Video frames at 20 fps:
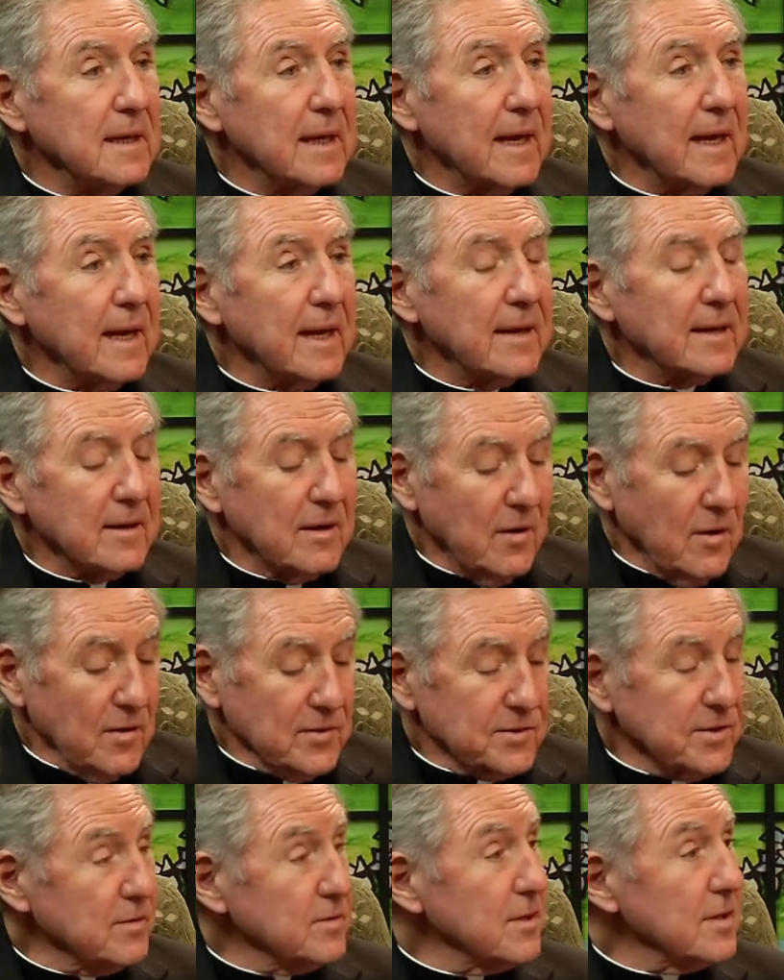and
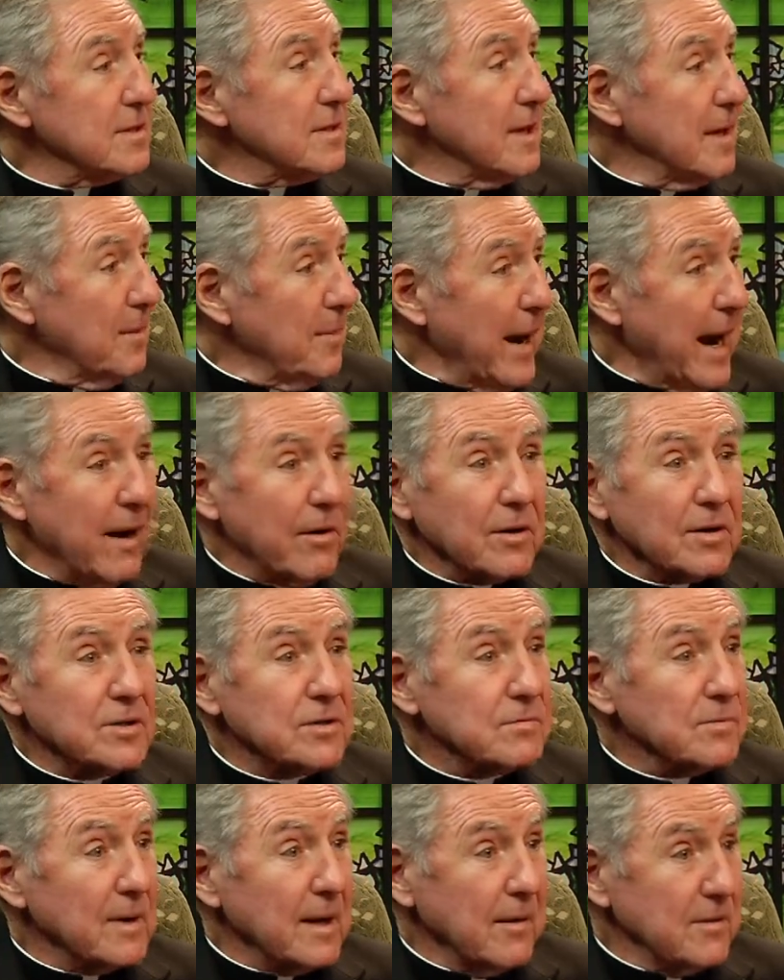also just in a
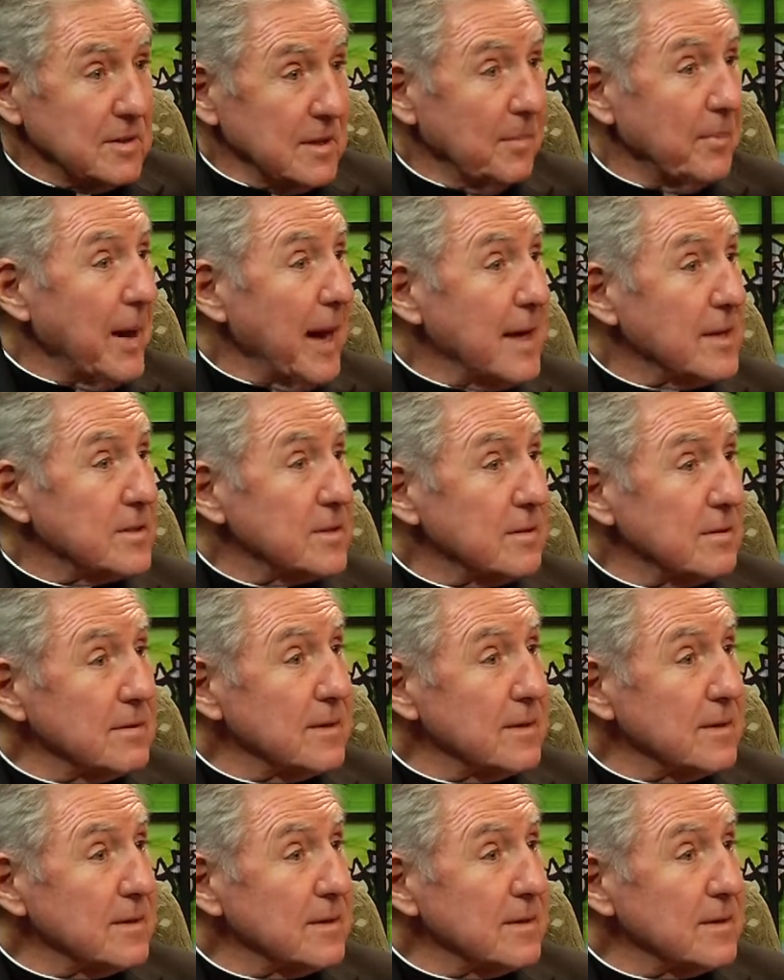parish when I was the pastor.